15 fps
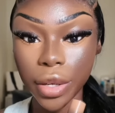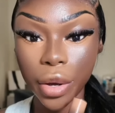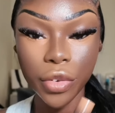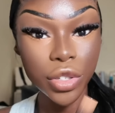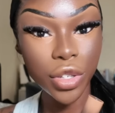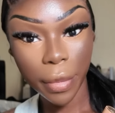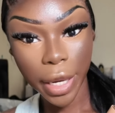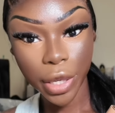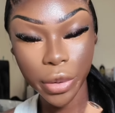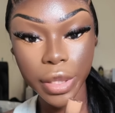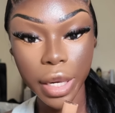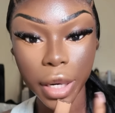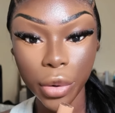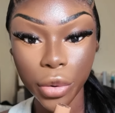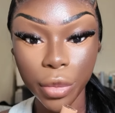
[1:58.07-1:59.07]
I've contoured my nose.
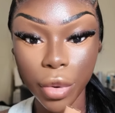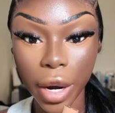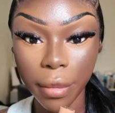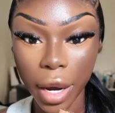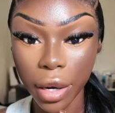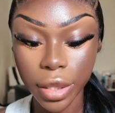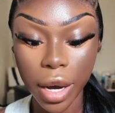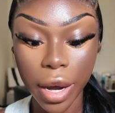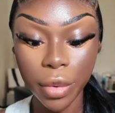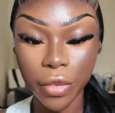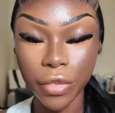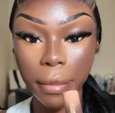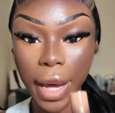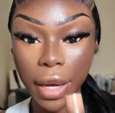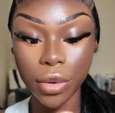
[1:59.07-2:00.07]
I'm now going to brighten my under eye with
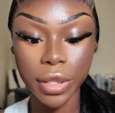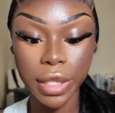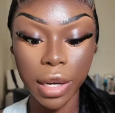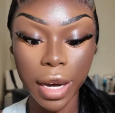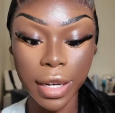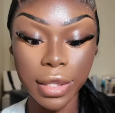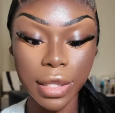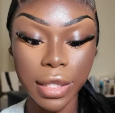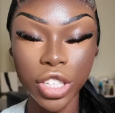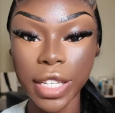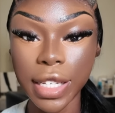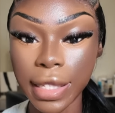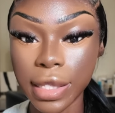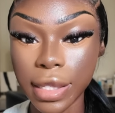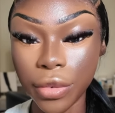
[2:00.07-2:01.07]
the MAC concealer, and it's in the shade
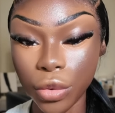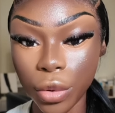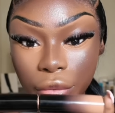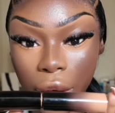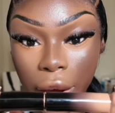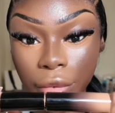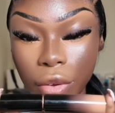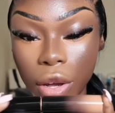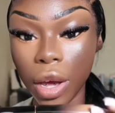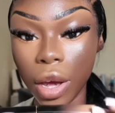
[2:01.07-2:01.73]
NC45.